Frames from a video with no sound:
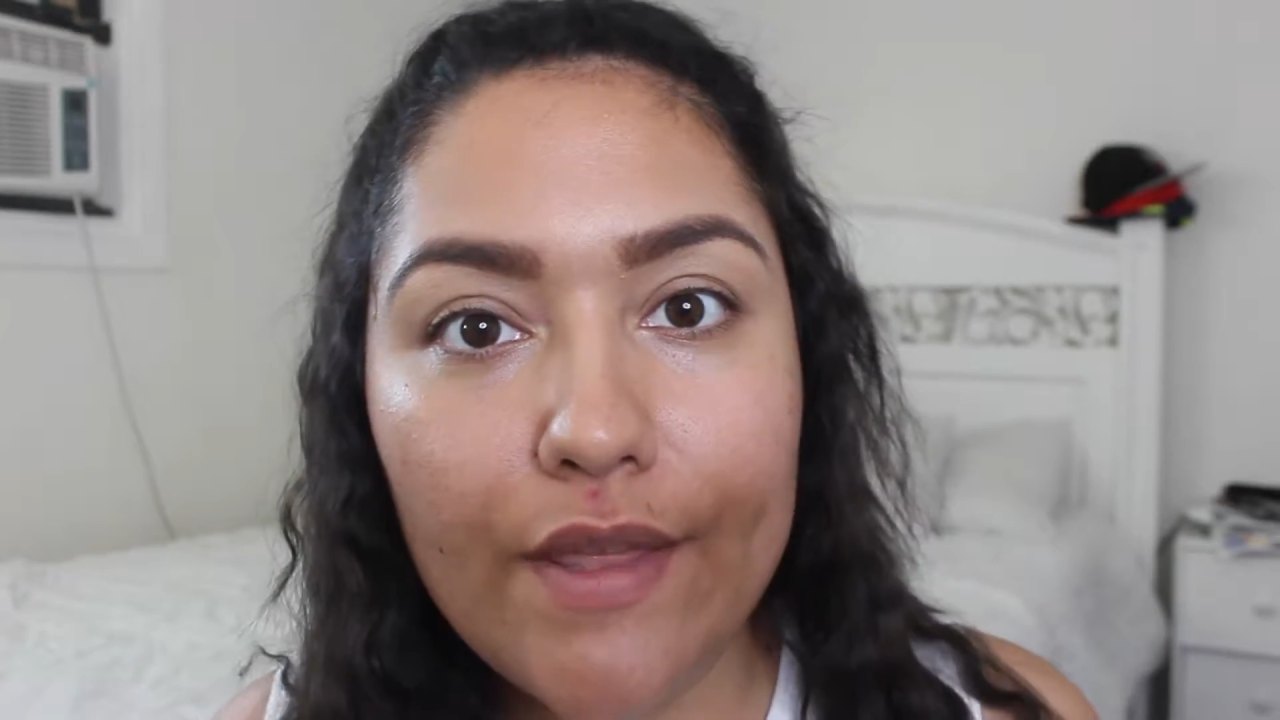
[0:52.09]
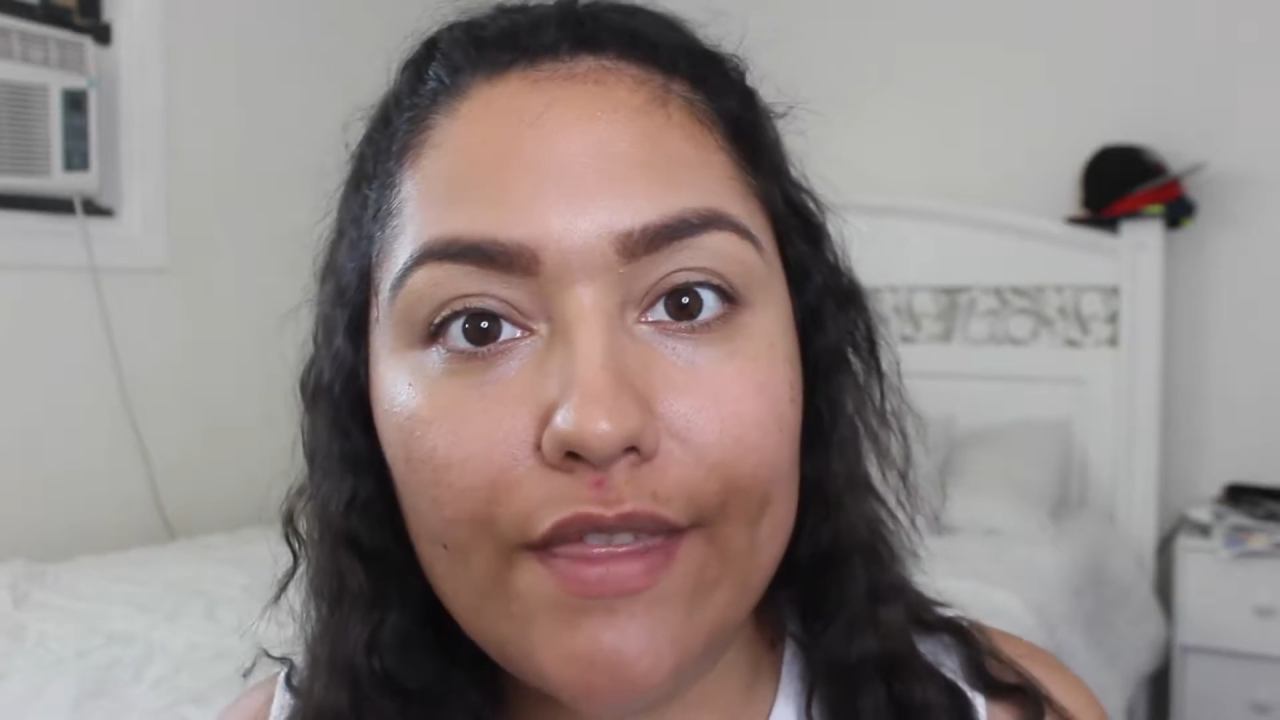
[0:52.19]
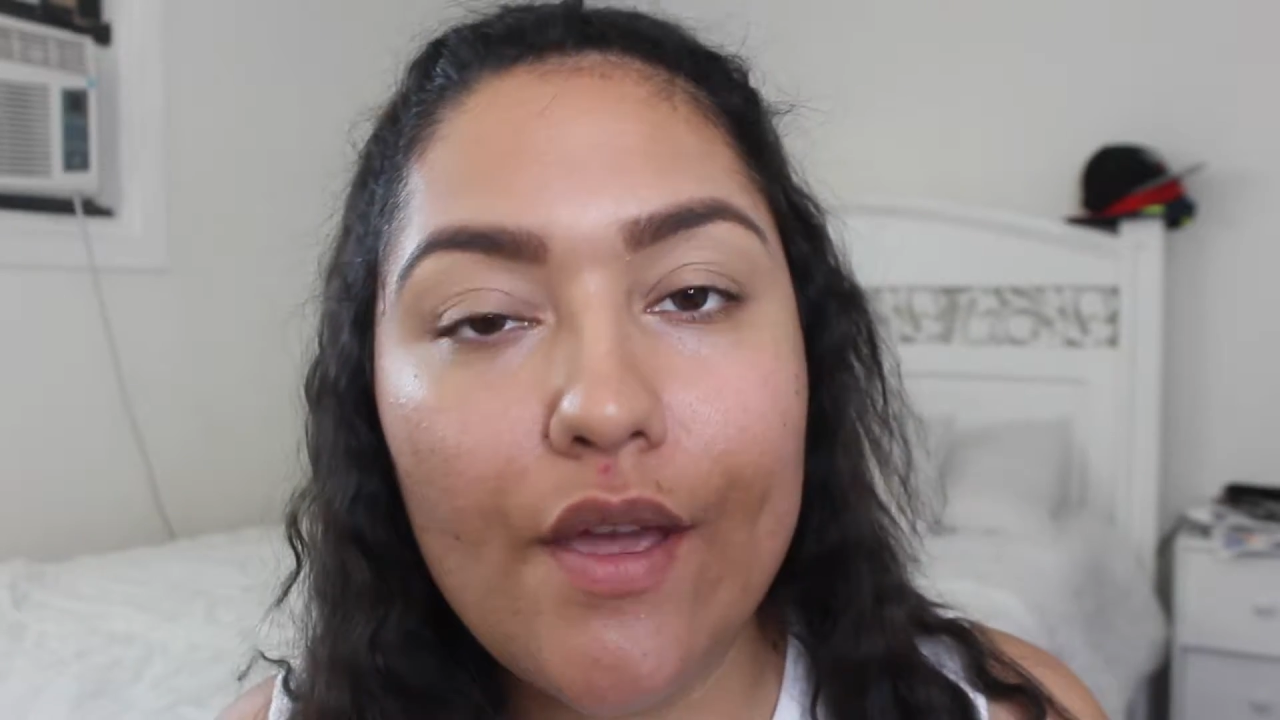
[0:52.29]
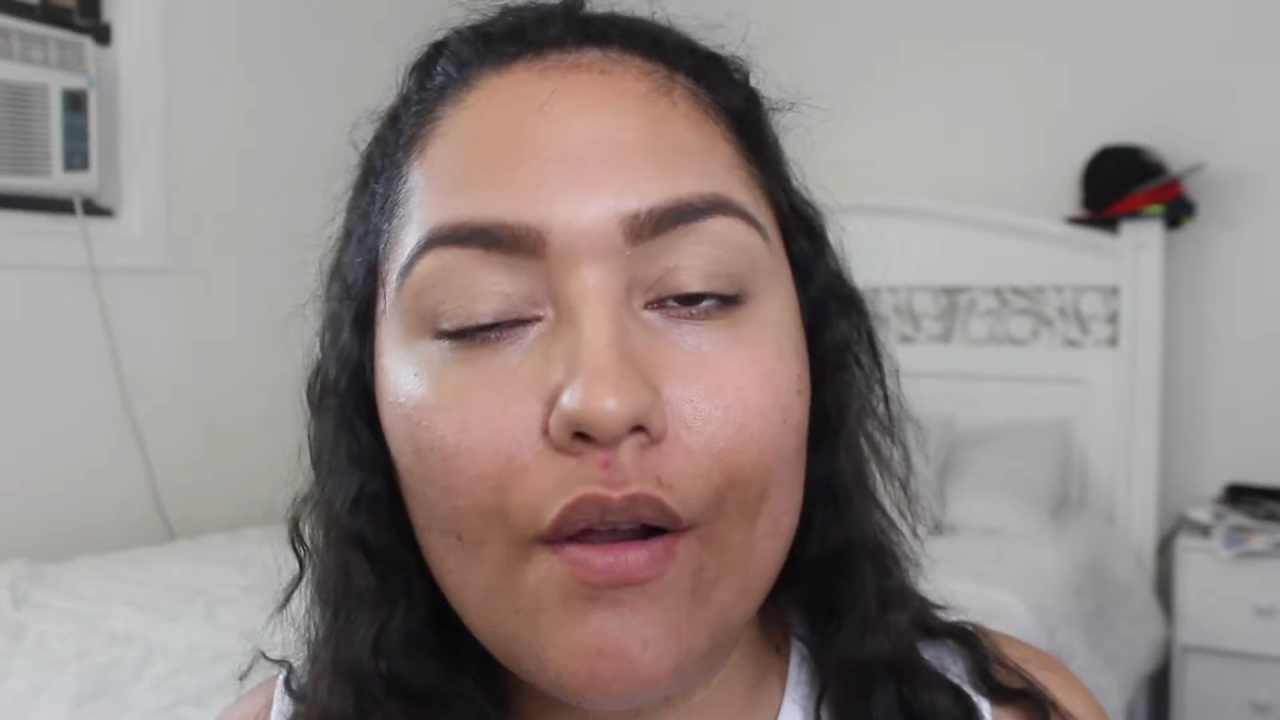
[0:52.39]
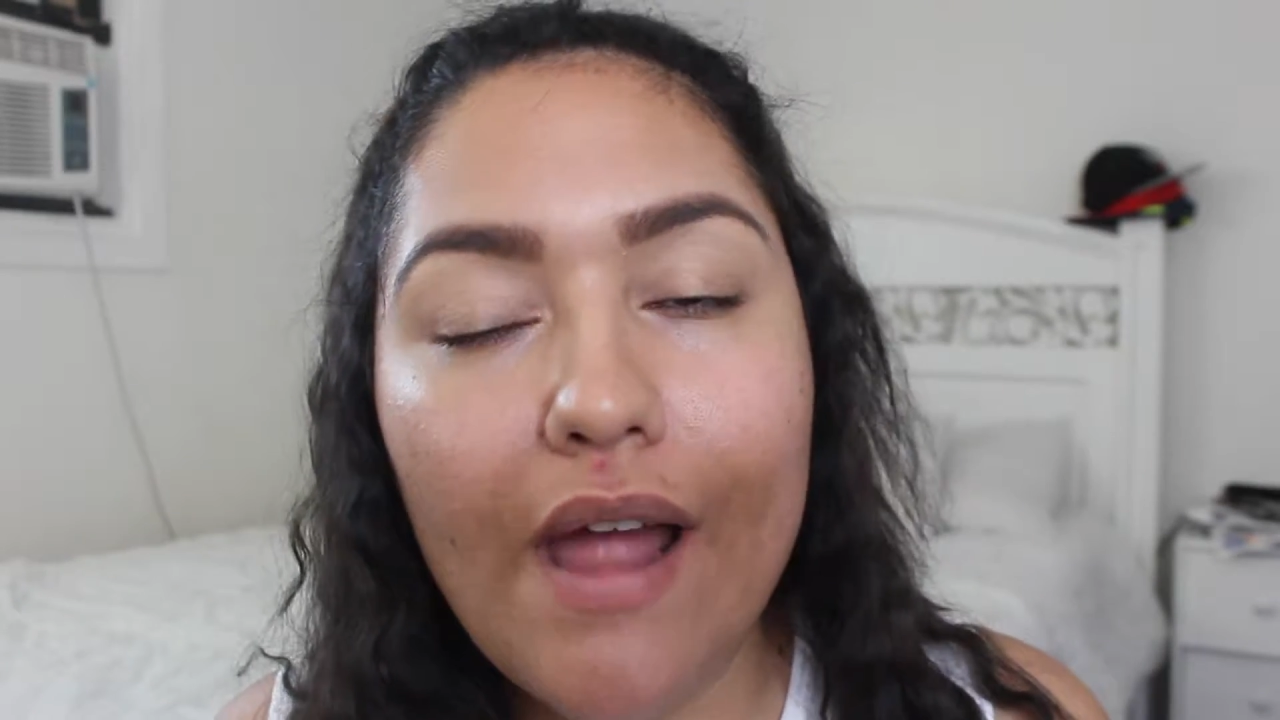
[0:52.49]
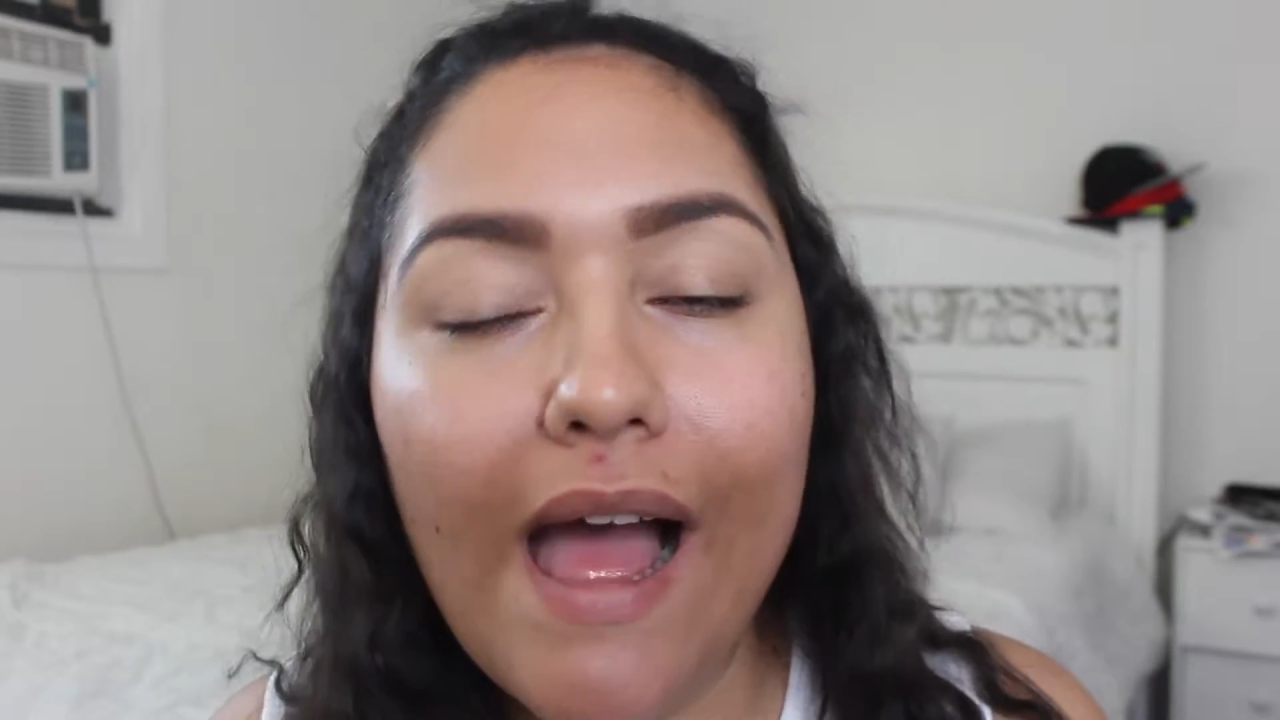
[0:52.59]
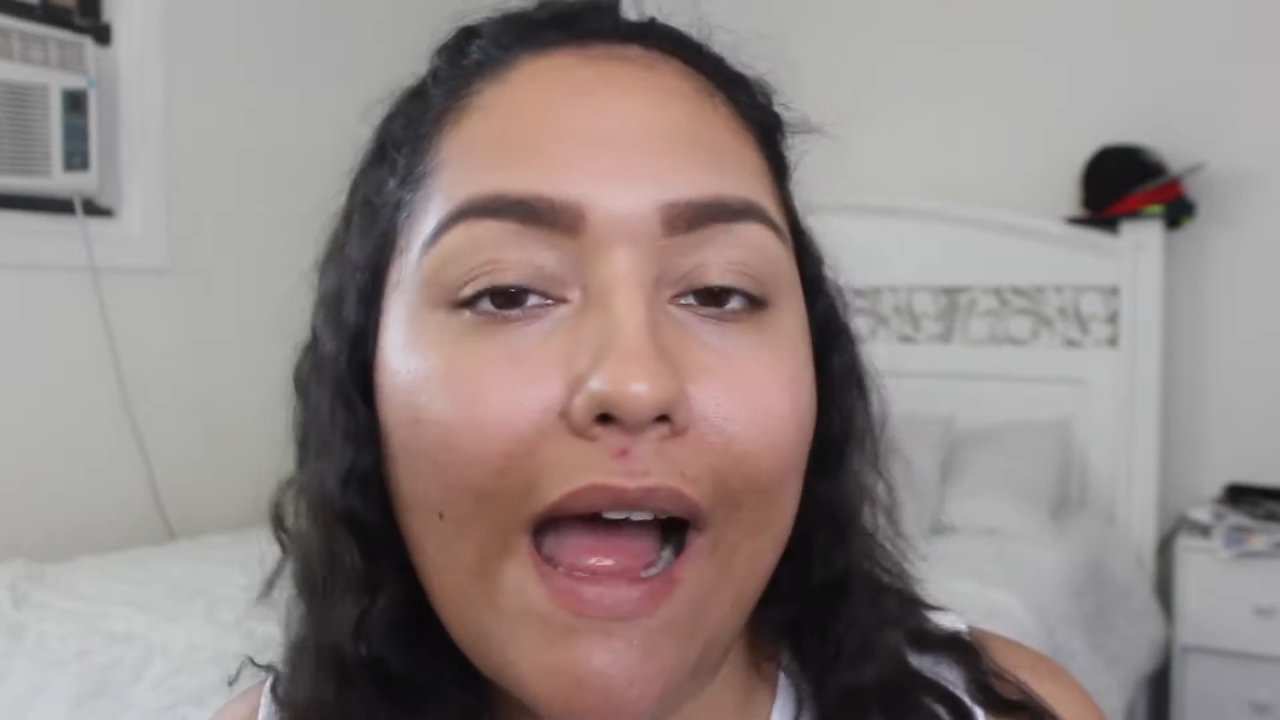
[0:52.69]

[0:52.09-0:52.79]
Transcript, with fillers: with your